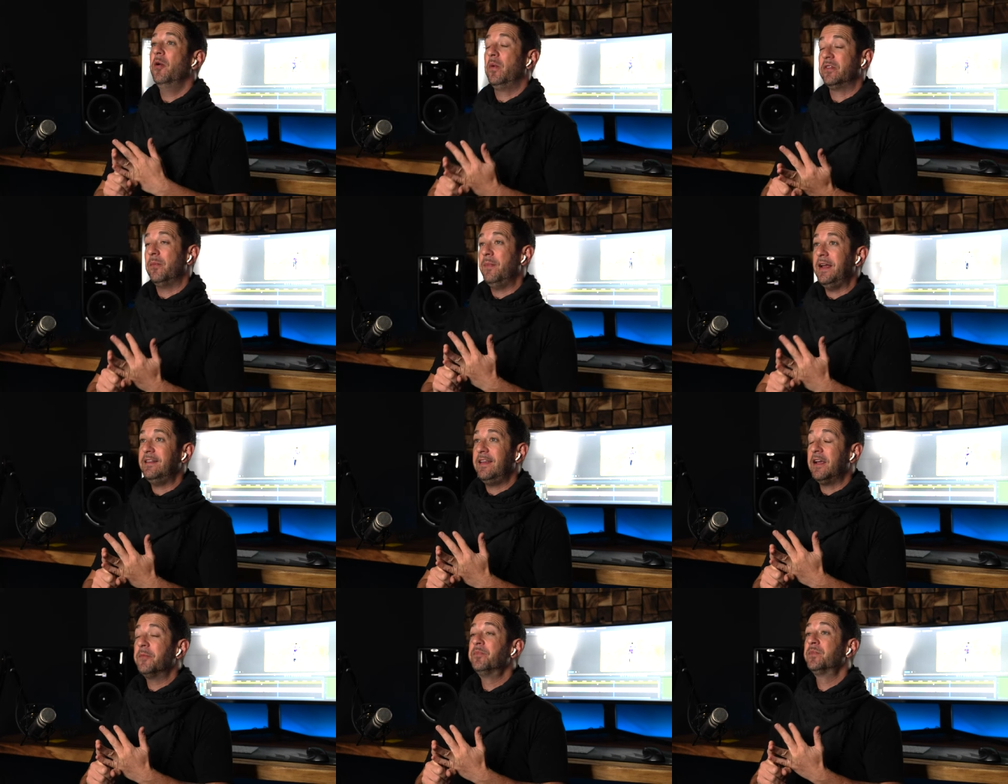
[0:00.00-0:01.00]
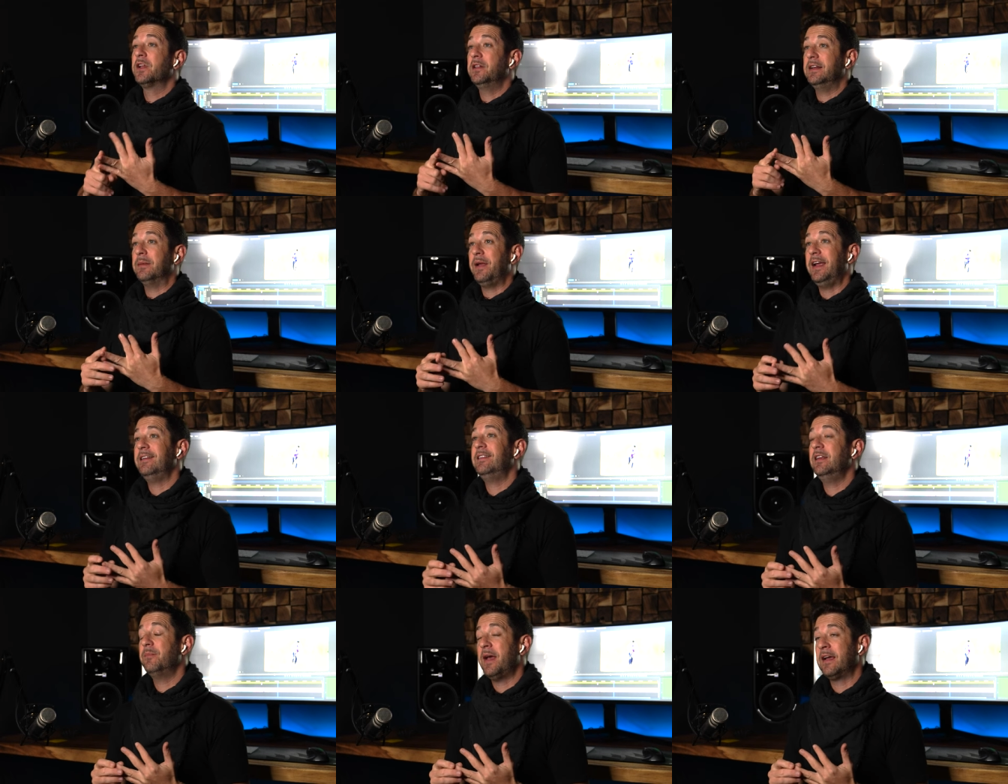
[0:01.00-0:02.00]
was amazing. Cleaned up
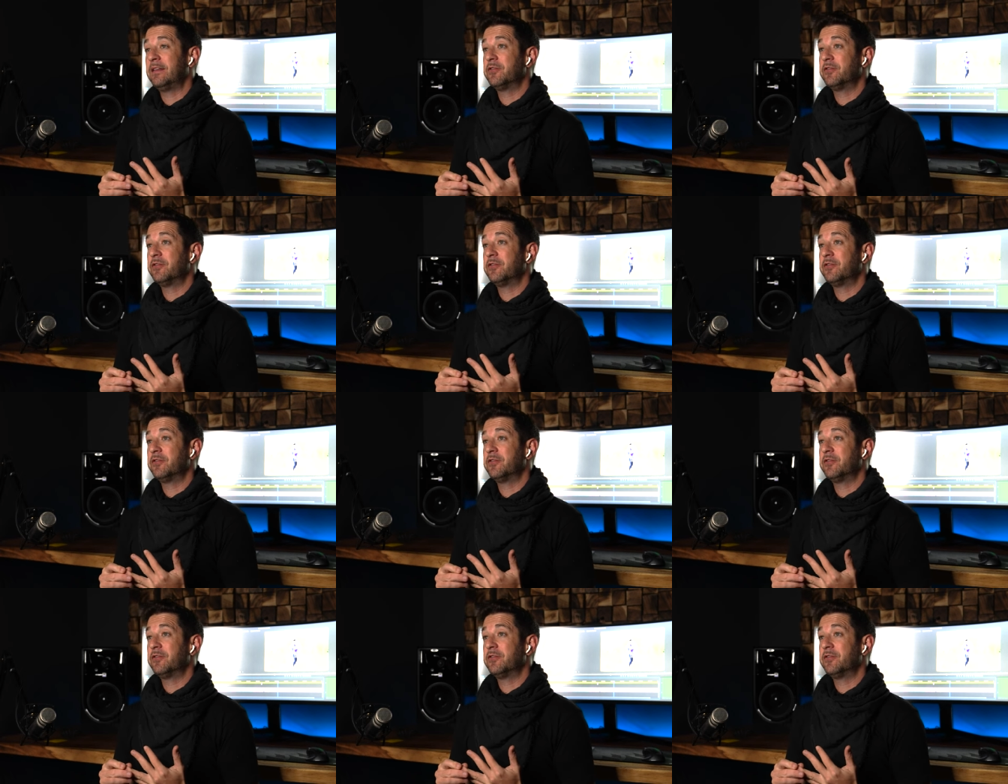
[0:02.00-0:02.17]
18 bags of